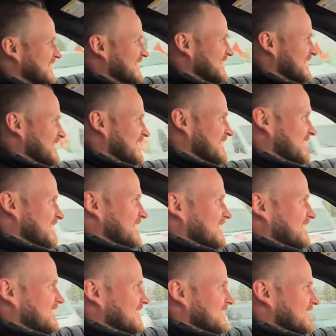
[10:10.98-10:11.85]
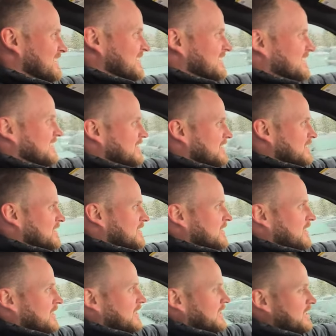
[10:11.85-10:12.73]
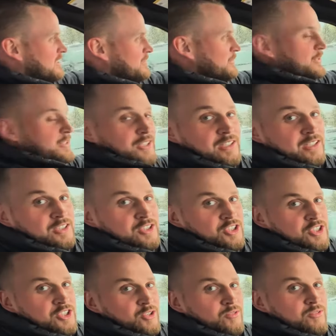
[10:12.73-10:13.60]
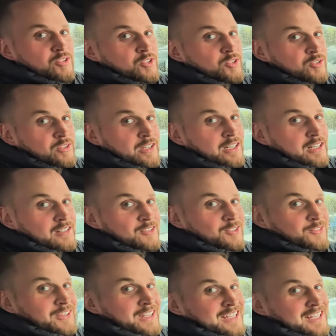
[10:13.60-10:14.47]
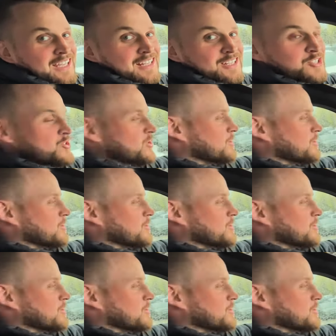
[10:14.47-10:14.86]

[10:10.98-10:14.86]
don't we jump it? I guess we could. It's just so new that I don't know if I can jump